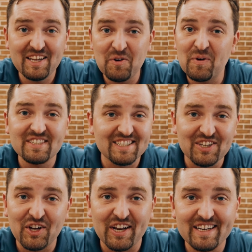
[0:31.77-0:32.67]
It
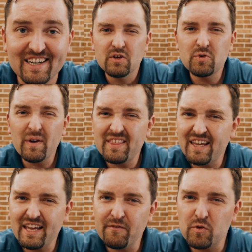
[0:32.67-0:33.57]
wasn't good. So I
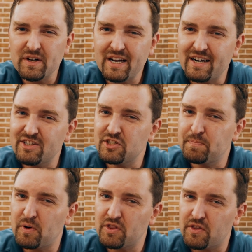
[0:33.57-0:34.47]
think everyone kind of
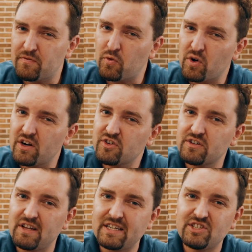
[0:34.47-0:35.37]
just put the 400
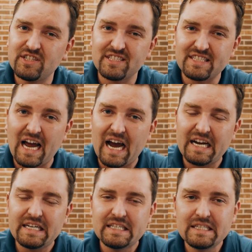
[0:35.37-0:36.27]
Legend
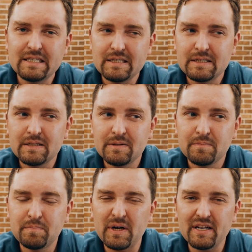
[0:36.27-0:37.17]
aside,
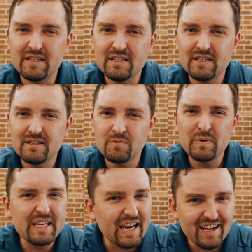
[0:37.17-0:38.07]
but
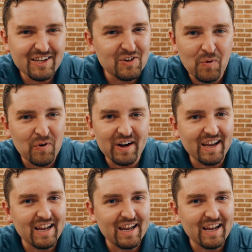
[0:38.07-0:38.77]
we can't ignore it